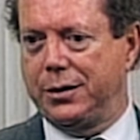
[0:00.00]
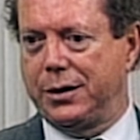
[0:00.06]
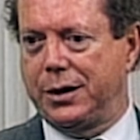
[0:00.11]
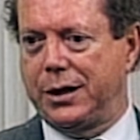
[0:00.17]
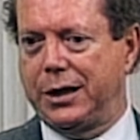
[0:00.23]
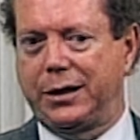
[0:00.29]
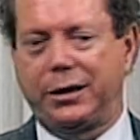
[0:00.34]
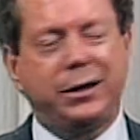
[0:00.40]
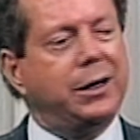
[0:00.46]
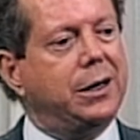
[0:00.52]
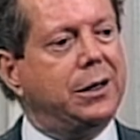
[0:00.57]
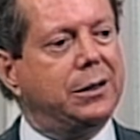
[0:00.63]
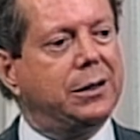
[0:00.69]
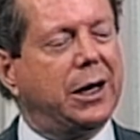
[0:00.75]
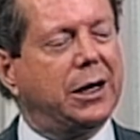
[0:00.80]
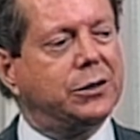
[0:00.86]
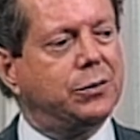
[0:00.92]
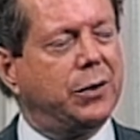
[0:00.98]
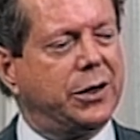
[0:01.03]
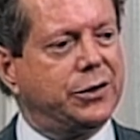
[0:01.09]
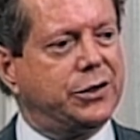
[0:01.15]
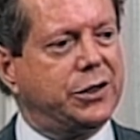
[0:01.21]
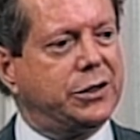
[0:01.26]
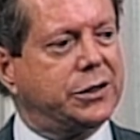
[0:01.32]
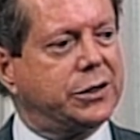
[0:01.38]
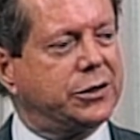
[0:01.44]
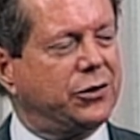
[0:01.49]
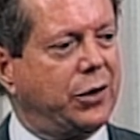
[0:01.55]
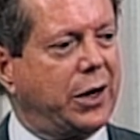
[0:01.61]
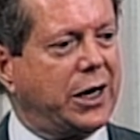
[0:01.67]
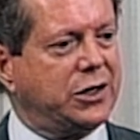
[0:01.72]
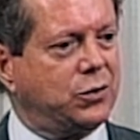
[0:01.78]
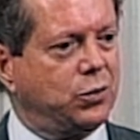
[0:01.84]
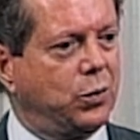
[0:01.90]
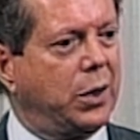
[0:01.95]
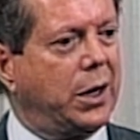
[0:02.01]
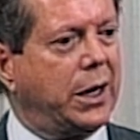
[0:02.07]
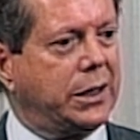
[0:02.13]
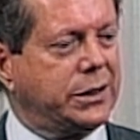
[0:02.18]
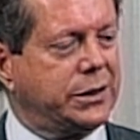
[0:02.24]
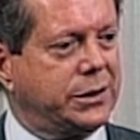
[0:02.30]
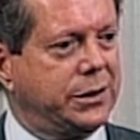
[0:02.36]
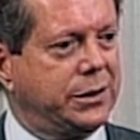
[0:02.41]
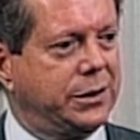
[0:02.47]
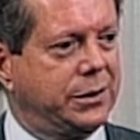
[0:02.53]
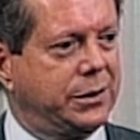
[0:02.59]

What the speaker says: I think that's what Jesus Christ was,